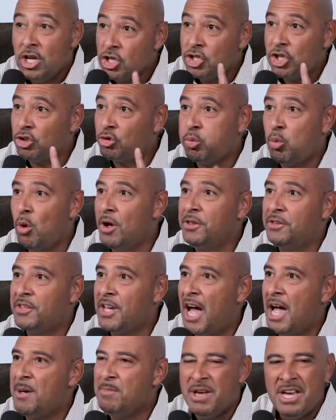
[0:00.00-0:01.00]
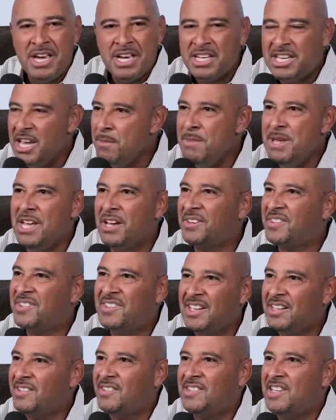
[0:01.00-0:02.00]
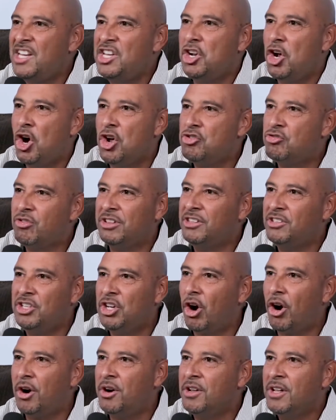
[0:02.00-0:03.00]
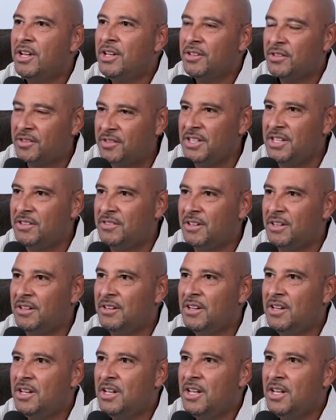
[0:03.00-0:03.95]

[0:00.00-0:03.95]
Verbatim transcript: Just one time. Give me a 1,600 yard season.